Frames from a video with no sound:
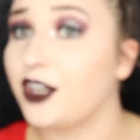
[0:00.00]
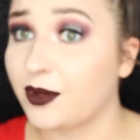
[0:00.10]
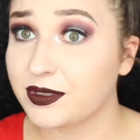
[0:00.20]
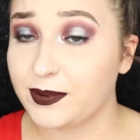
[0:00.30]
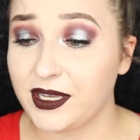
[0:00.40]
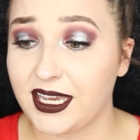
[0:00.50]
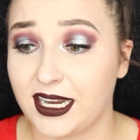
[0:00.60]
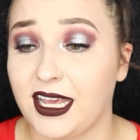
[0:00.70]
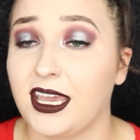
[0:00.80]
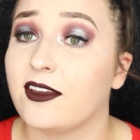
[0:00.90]
don't speak
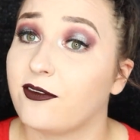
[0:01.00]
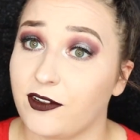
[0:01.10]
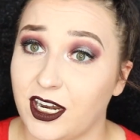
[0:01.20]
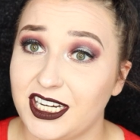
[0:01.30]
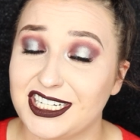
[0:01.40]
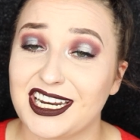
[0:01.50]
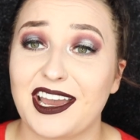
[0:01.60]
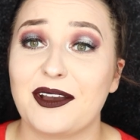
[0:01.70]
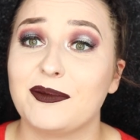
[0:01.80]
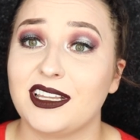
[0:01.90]
any French,
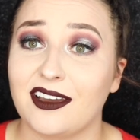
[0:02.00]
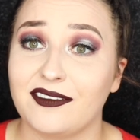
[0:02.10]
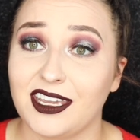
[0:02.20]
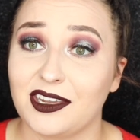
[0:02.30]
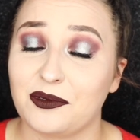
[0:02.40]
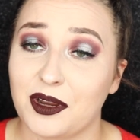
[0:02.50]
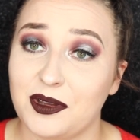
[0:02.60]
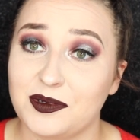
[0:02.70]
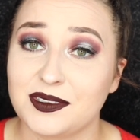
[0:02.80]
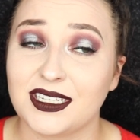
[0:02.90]
um, la vie en
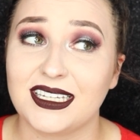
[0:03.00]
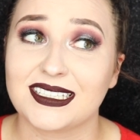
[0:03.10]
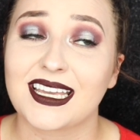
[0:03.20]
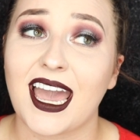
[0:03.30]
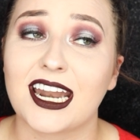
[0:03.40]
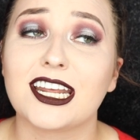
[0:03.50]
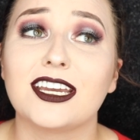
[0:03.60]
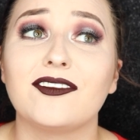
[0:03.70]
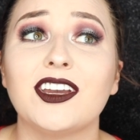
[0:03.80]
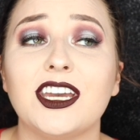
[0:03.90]
rose is kind
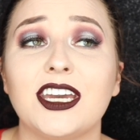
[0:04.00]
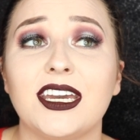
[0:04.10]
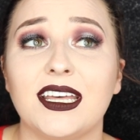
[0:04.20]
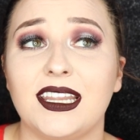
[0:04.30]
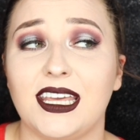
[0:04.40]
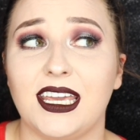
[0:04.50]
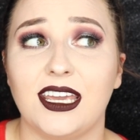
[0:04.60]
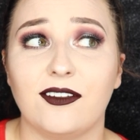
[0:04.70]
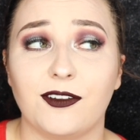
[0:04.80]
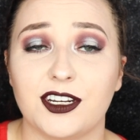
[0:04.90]
of
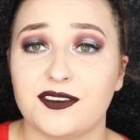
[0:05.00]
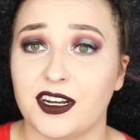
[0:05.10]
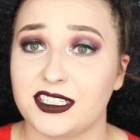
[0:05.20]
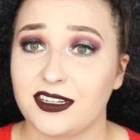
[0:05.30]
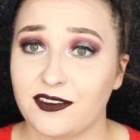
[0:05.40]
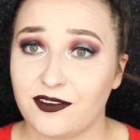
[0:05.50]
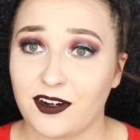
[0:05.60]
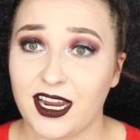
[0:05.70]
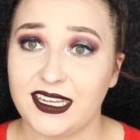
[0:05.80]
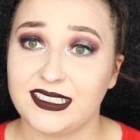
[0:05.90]
the French version of the
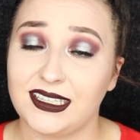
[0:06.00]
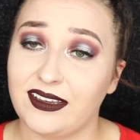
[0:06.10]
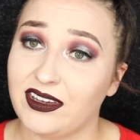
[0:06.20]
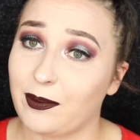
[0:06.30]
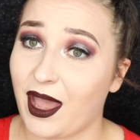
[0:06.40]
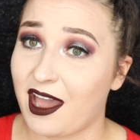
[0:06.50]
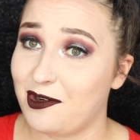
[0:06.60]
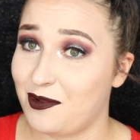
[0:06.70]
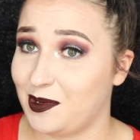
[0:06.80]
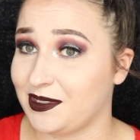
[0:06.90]
phrase living
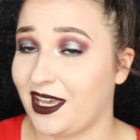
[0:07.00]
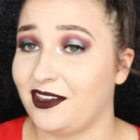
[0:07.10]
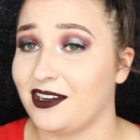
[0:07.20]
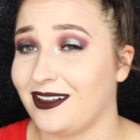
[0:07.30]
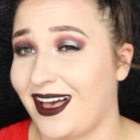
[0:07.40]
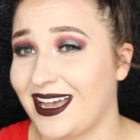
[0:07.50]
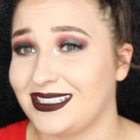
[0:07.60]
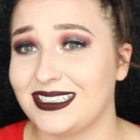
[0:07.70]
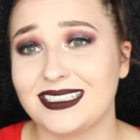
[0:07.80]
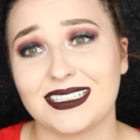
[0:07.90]
behind rose-colored
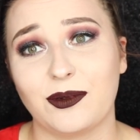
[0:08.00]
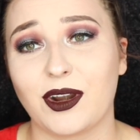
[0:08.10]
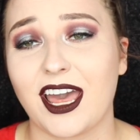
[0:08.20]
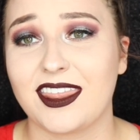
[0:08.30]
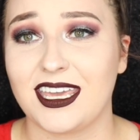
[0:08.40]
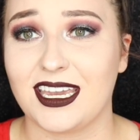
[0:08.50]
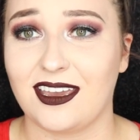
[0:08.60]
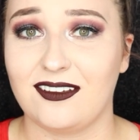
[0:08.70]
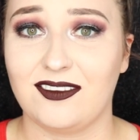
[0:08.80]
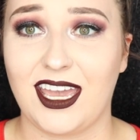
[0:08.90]
glasses. And when I think
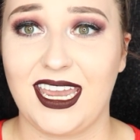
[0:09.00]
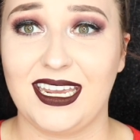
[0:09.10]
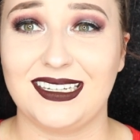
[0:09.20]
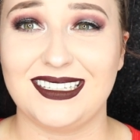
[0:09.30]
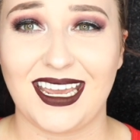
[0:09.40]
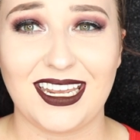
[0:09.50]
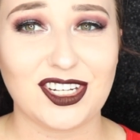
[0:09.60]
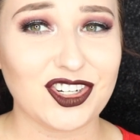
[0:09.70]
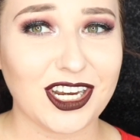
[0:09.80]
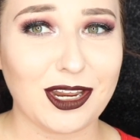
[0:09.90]
of a
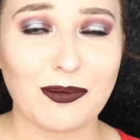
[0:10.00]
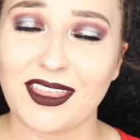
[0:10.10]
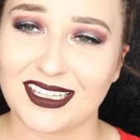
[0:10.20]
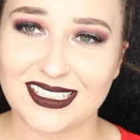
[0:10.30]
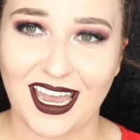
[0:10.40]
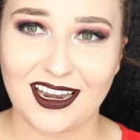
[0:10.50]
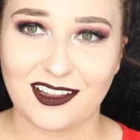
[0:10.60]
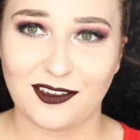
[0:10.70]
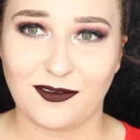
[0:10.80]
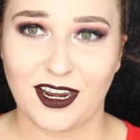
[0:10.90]
daydream, that's kind
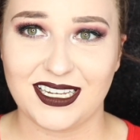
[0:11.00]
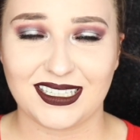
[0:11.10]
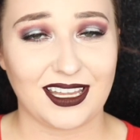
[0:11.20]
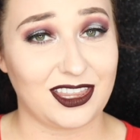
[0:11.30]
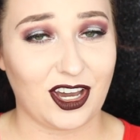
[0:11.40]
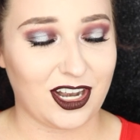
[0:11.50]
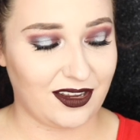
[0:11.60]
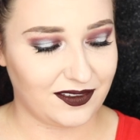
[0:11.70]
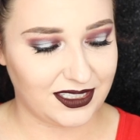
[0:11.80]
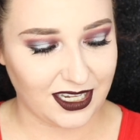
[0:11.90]
of the phrase I thought
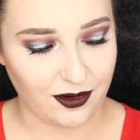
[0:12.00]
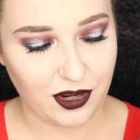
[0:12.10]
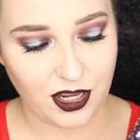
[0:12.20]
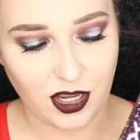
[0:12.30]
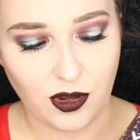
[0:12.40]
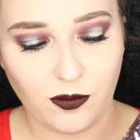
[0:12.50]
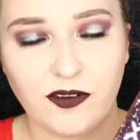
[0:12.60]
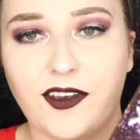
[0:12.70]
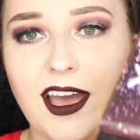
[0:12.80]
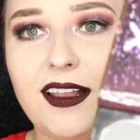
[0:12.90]
of. So
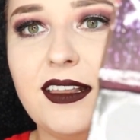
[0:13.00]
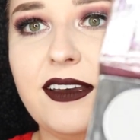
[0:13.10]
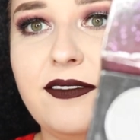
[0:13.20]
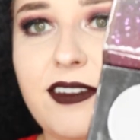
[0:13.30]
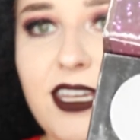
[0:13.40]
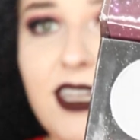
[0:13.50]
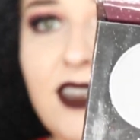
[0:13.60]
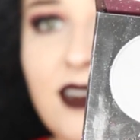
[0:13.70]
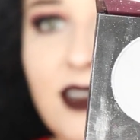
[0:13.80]
we've got la vie